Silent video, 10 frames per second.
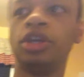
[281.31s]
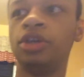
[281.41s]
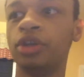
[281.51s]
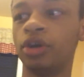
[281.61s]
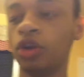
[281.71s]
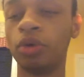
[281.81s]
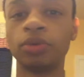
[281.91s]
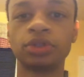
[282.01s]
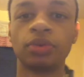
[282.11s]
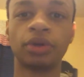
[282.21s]
No one
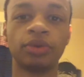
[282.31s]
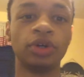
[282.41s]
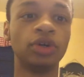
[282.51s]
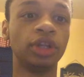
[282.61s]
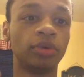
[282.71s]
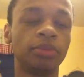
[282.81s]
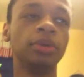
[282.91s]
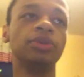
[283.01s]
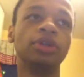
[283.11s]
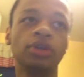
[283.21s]
wants to work with the old. They want to be
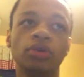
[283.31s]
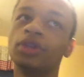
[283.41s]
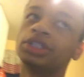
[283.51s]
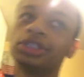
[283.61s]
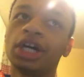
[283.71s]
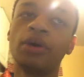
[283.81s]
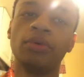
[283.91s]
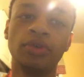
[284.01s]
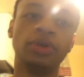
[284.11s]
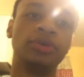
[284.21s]
with the new. That's just how
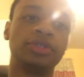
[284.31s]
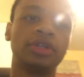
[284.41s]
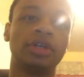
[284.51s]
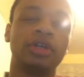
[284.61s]
it rolls.